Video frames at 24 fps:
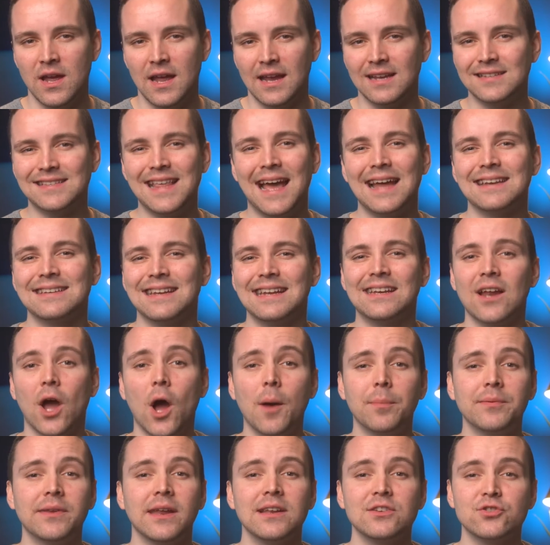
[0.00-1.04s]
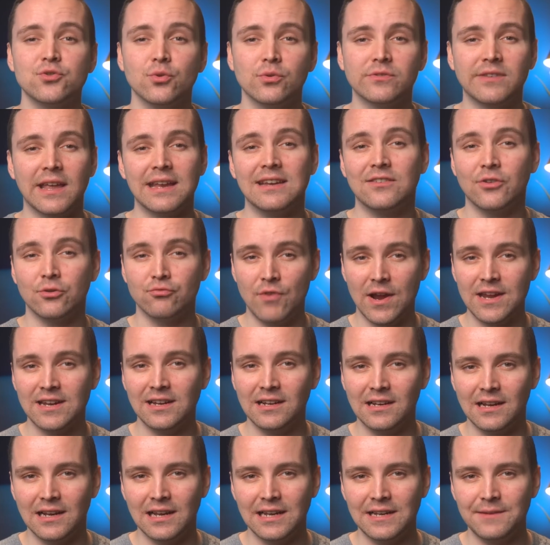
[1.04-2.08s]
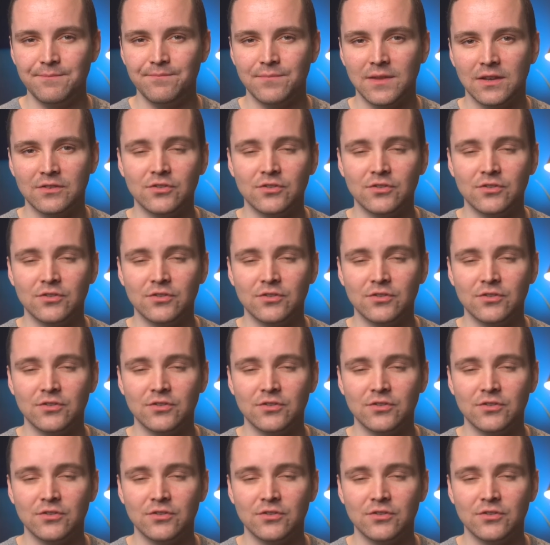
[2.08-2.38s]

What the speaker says: is that it updates your data regularly,